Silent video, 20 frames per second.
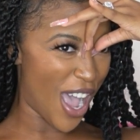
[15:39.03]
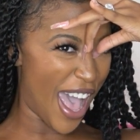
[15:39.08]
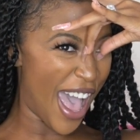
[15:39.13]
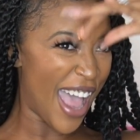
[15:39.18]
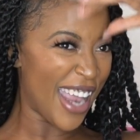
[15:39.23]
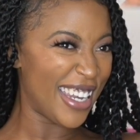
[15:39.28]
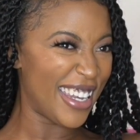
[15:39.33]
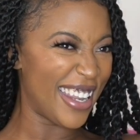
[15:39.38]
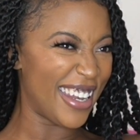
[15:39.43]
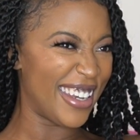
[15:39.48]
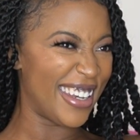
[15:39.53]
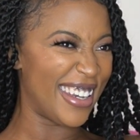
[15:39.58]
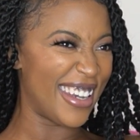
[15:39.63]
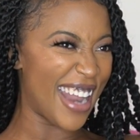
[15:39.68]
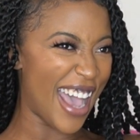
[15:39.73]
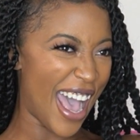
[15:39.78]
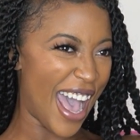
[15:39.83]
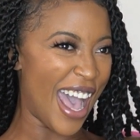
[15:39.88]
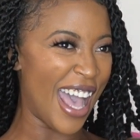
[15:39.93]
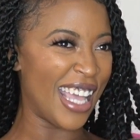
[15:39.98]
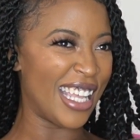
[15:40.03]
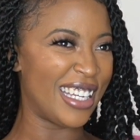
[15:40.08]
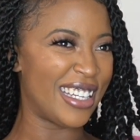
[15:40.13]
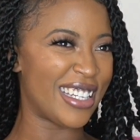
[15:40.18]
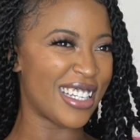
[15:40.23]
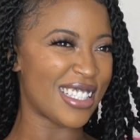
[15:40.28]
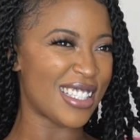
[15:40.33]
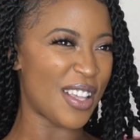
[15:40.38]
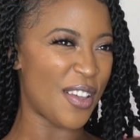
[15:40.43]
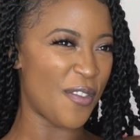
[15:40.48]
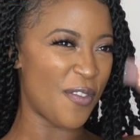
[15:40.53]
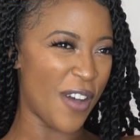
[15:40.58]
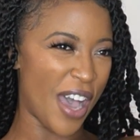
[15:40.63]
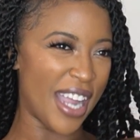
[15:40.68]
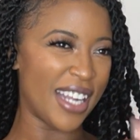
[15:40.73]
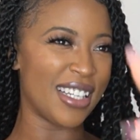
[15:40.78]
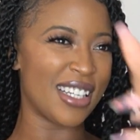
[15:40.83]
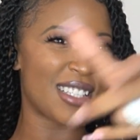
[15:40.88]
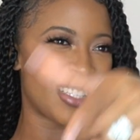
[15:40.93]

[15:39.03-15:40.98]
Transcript: I did not just invite